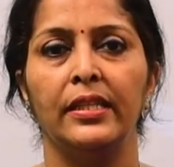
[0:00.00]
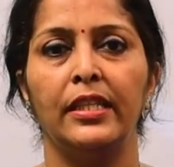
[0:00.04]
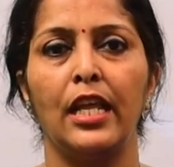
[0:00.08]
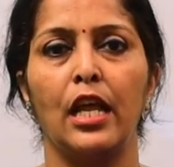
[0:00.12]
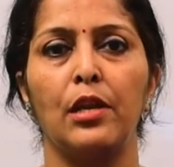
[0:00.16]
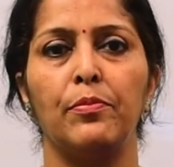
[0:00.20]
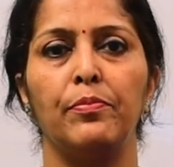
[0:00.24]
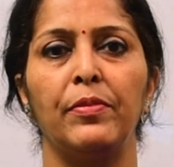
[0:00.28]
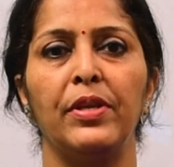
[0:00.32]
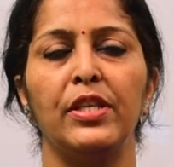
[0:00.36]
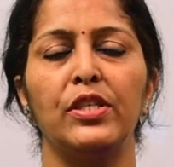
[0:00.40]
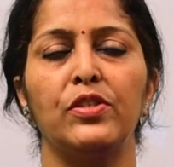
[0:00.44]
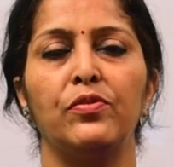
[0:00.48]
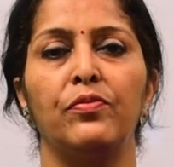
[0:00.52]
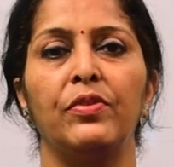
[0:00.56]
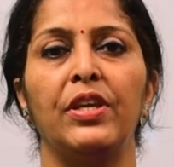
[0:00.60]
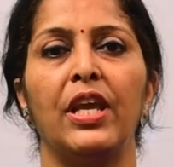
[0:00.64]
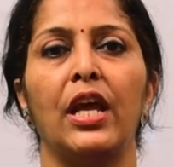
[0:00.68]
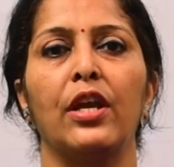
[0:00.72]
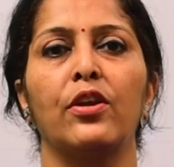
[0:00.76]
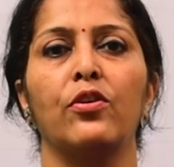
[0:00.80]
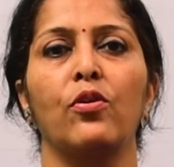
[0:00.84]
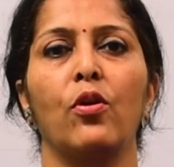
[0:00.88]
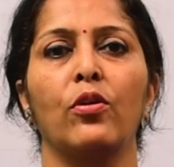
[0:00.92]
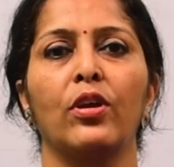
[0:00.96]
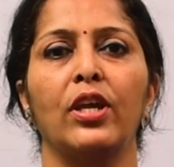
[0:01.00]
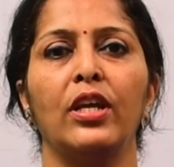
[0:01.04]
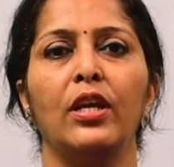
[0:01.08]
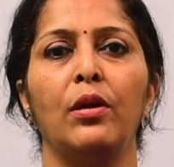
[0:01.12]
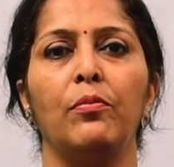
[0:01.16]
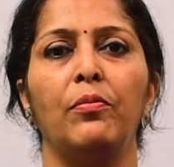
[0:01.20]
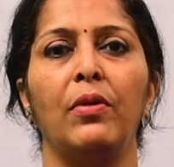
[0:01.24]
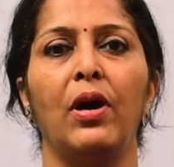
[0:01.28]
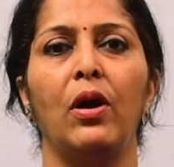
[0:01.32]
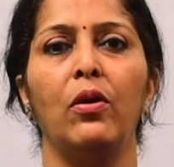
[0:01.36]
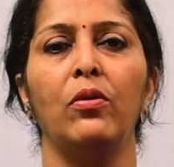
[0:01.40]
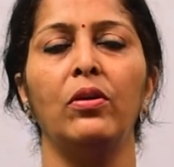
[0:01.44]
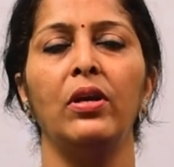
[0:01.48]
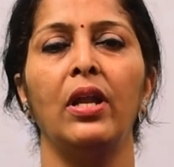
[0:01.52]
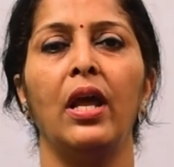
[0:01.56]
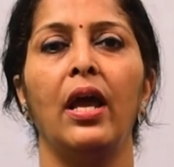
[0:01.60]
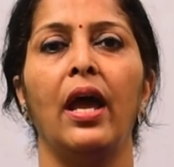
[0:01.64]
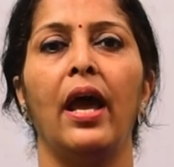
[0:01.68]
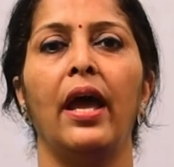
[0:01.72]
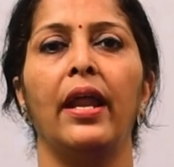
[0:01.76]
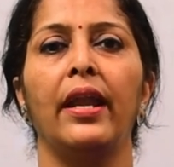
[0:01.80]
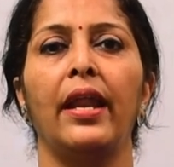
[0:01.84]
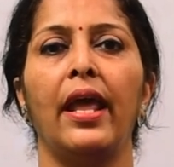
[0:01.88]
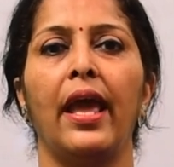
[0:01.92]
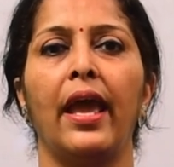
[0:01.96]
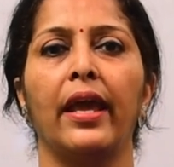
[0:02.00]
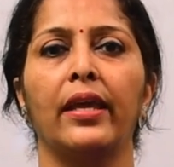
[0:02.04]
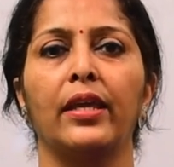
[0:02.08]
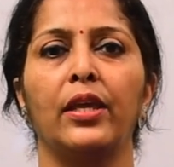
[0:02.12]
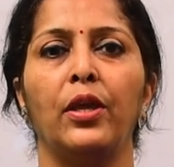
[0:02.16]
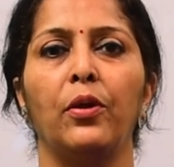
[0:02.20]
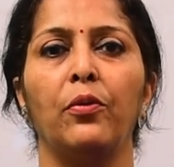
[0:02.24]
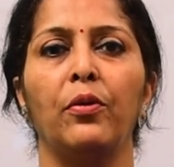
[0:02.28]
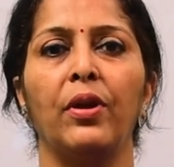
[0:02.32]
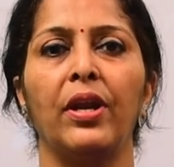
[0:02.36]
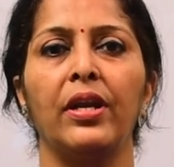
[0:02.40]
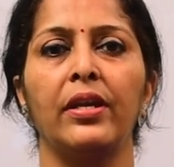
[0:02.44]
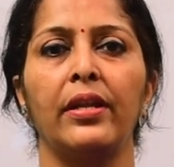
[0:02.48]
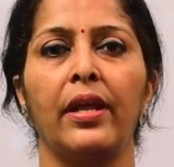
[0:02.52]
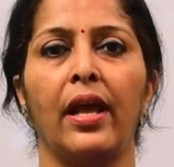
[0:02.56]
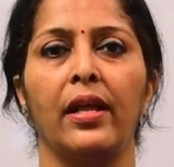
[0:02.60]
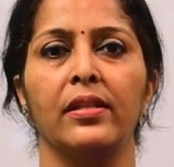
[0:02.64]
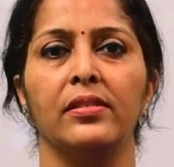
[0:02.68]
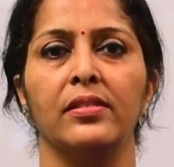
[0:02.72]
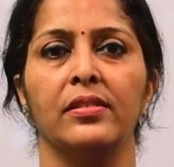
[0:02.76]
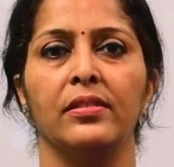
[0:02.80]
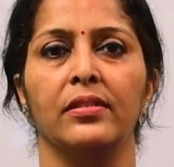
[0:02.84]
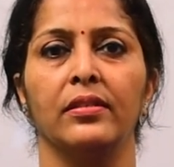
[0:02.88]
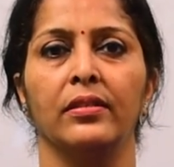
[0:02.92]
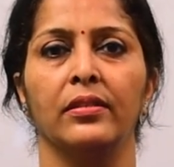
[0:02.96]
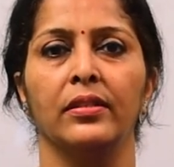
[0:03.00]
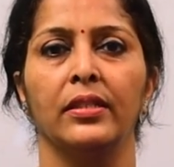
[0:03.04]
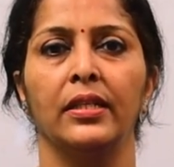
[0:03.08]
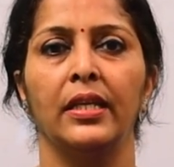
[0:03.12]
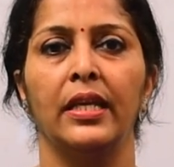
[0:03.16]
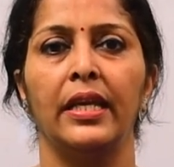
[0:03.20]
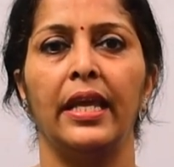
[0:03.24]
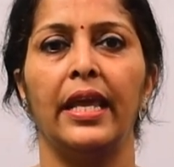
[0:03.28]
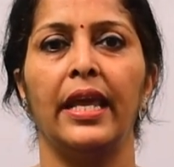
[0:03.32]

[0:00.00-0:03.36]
that means we are talking about an accurate answer,